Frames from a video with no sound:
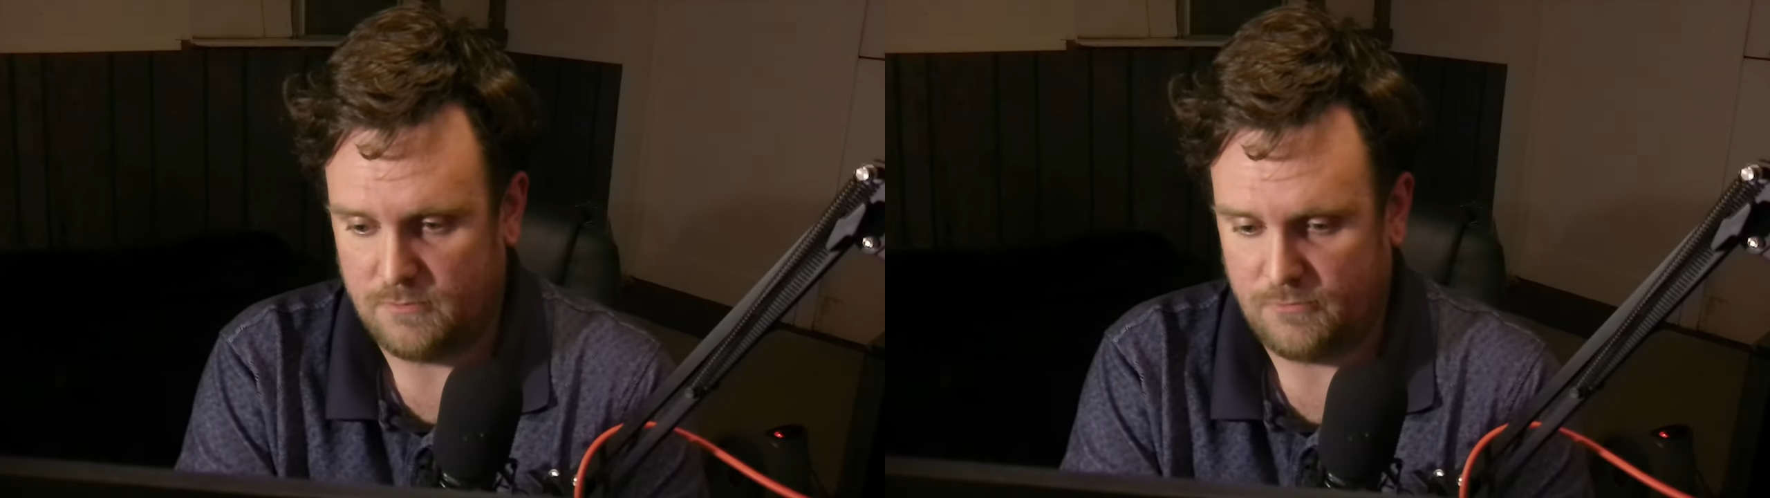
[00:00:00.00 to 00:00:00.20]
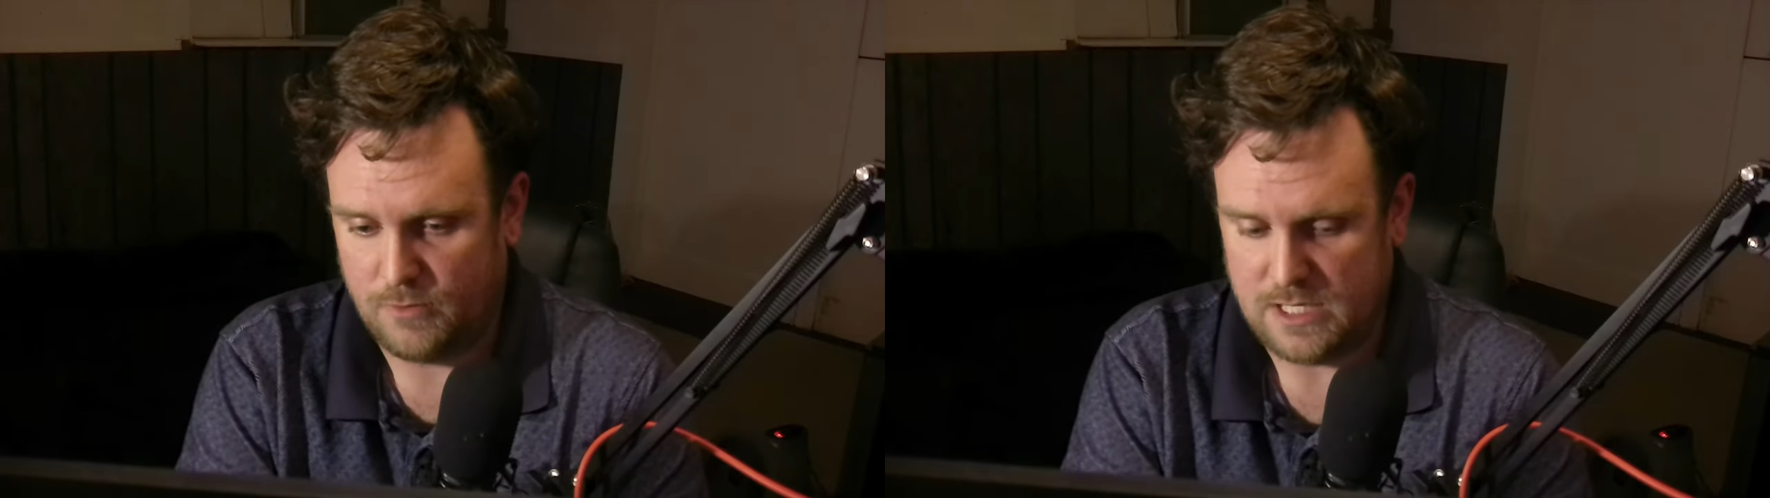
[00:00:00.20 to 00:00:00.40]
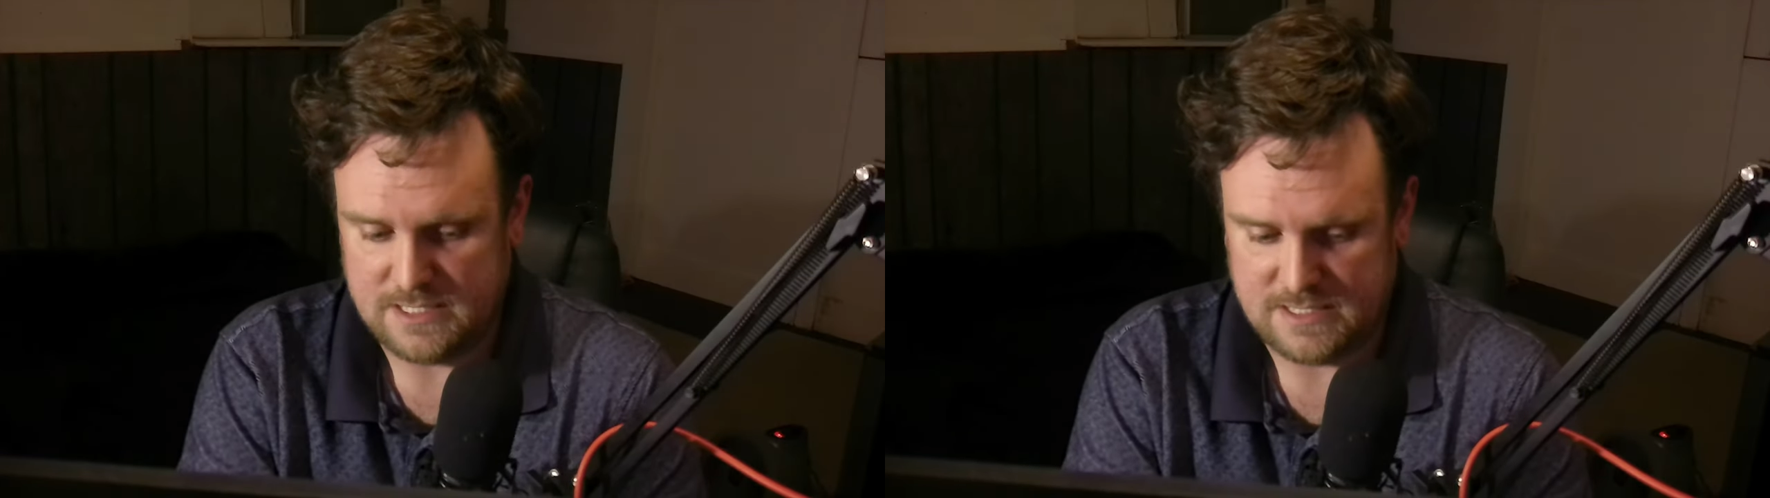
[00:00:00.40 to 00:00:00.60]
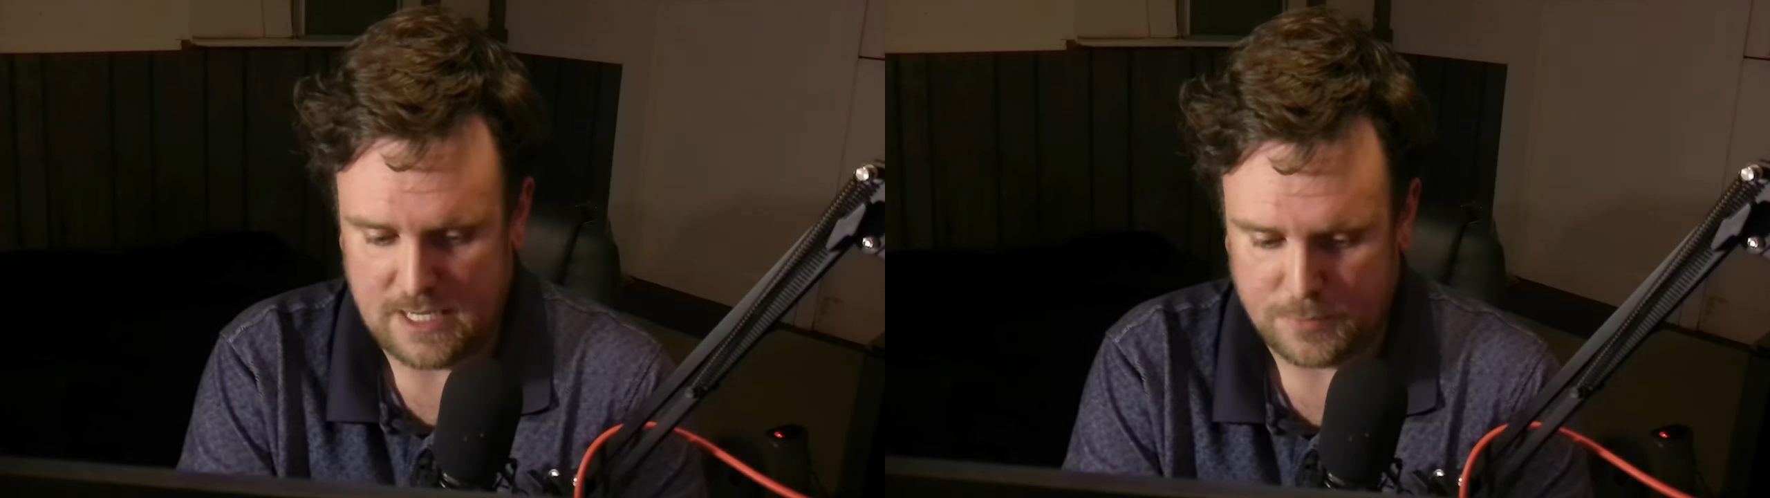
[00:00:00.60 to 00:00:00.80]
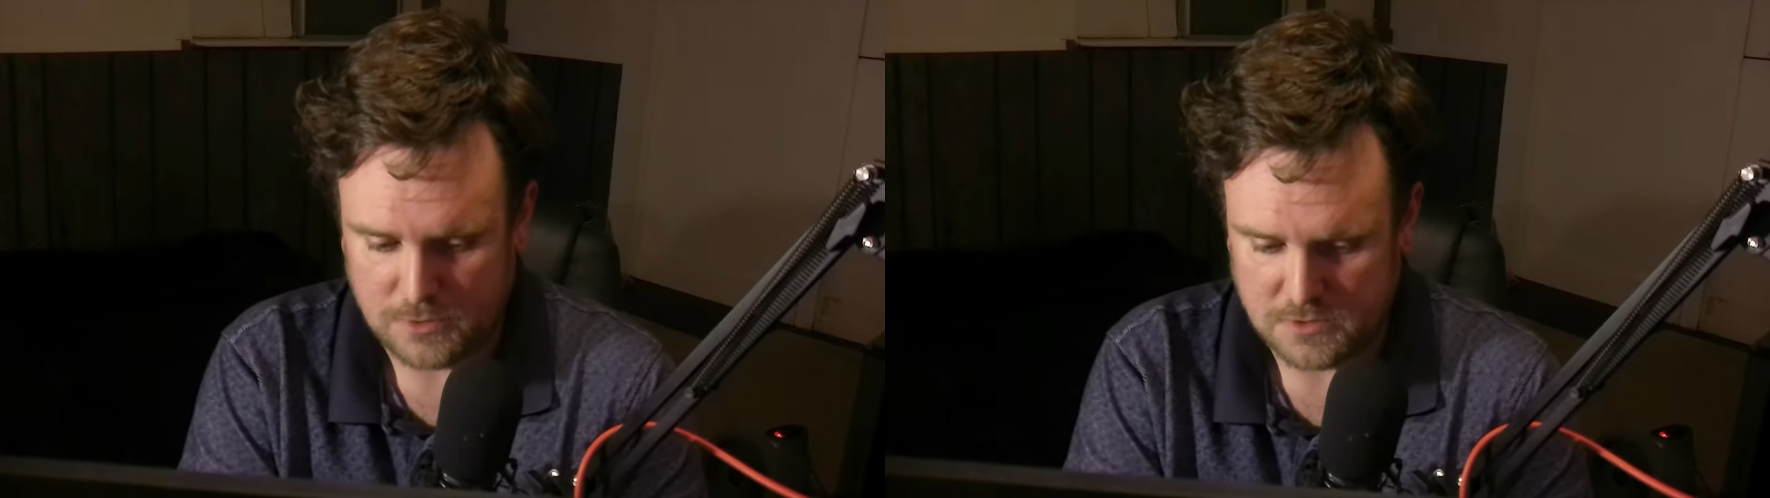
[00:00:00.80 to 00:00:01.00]
free
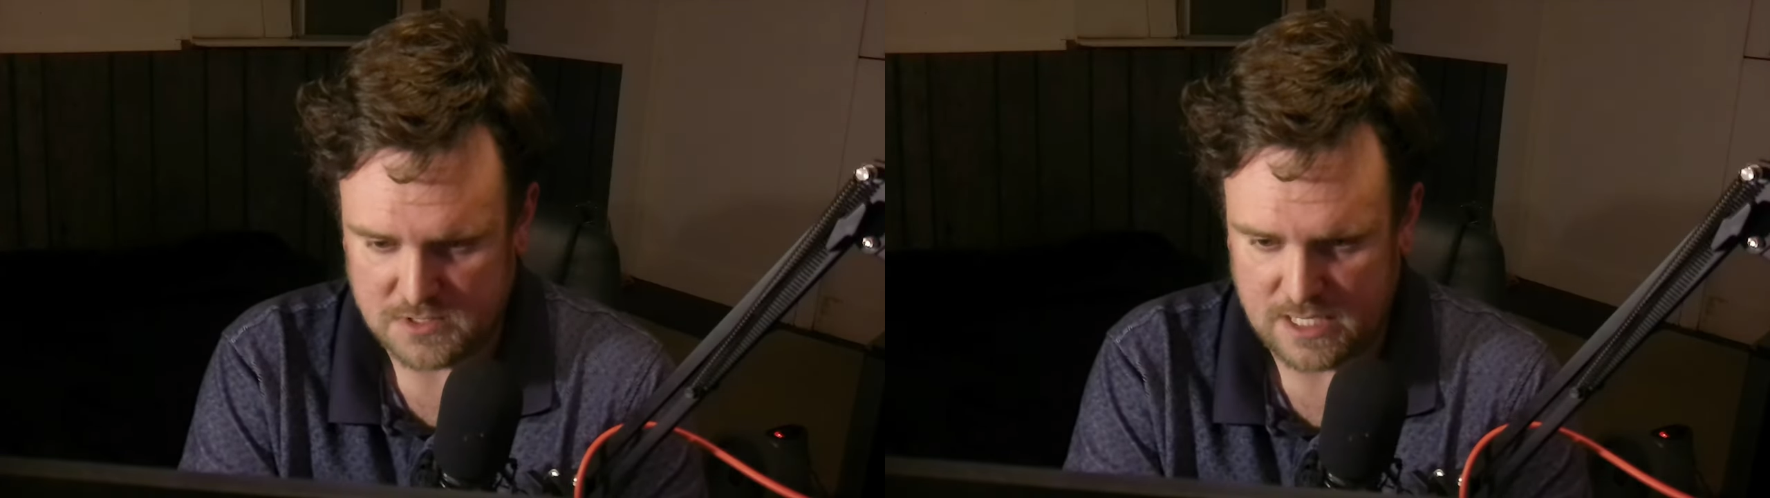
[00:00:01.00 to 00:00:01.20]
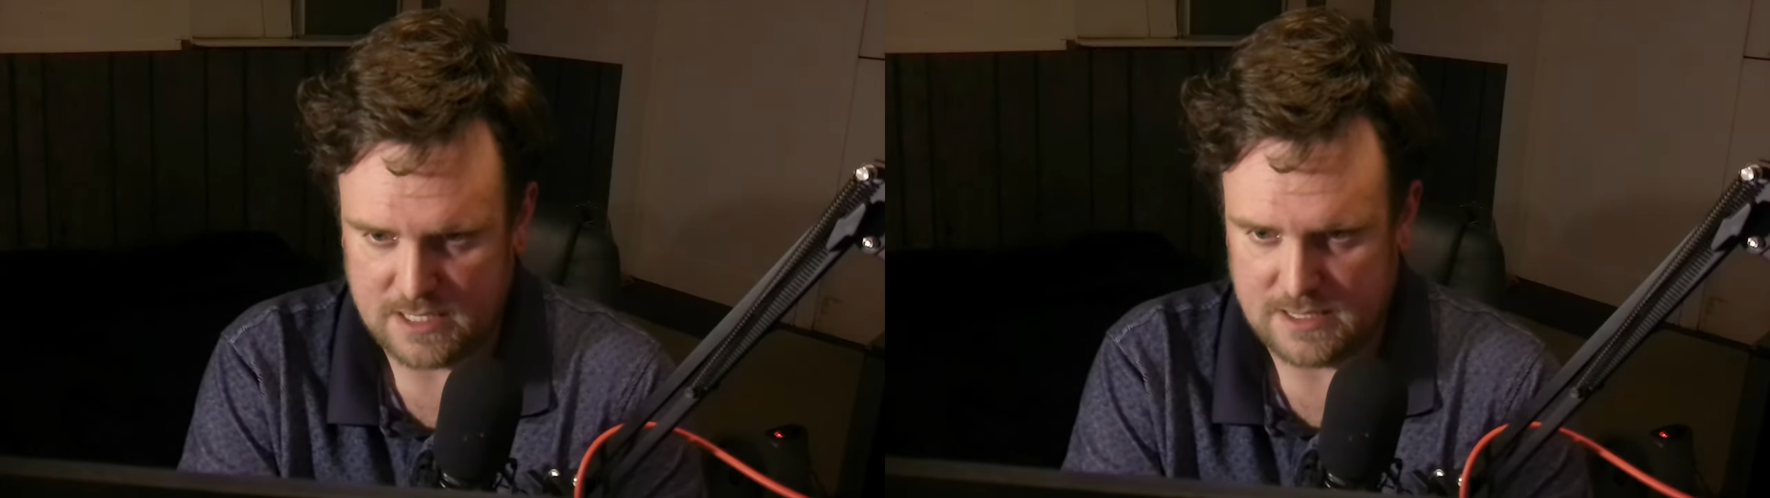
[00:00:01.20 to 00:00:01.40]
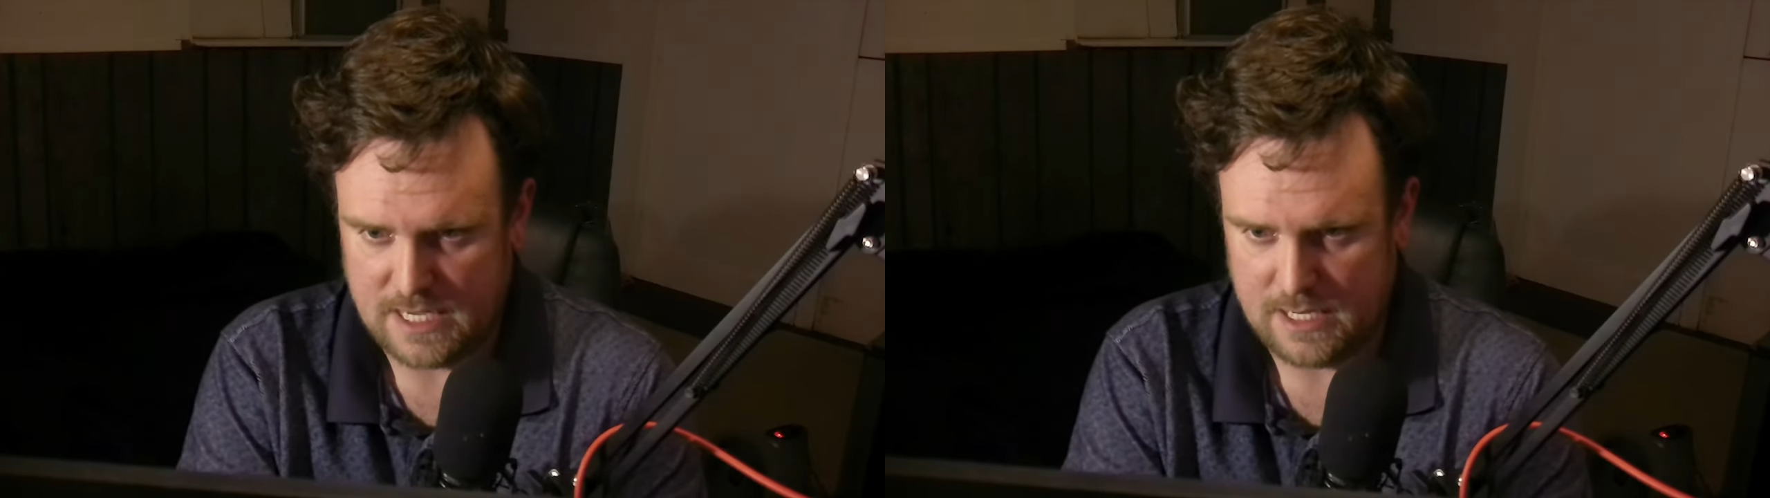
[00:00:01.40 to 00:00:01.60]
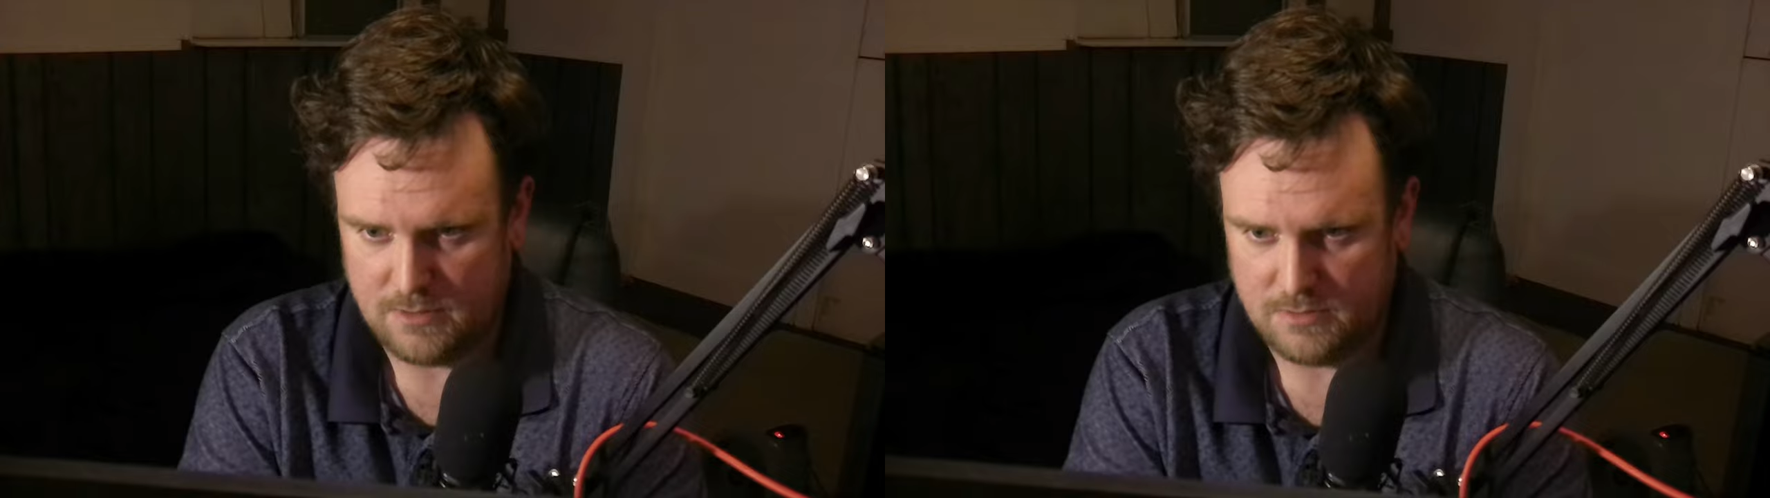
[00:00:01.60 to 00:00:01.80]
samples that they